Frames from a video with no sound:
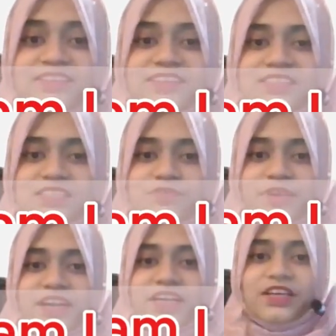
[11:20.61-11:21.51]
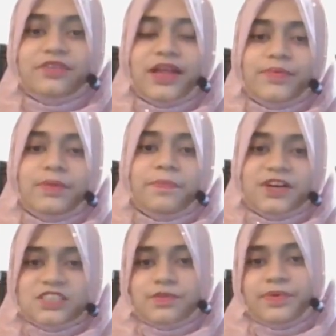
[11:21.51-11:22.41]
This is where you label
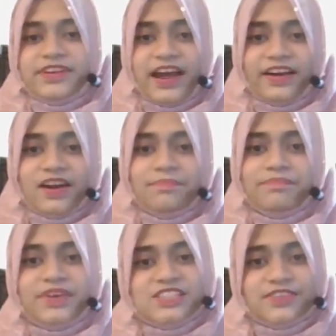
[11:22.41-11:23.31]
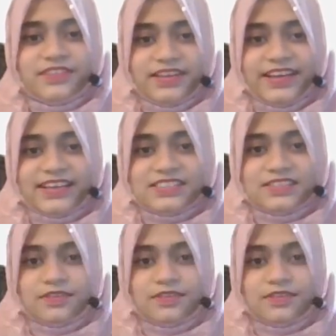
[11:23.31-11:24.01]
parts of a diagram based on the text.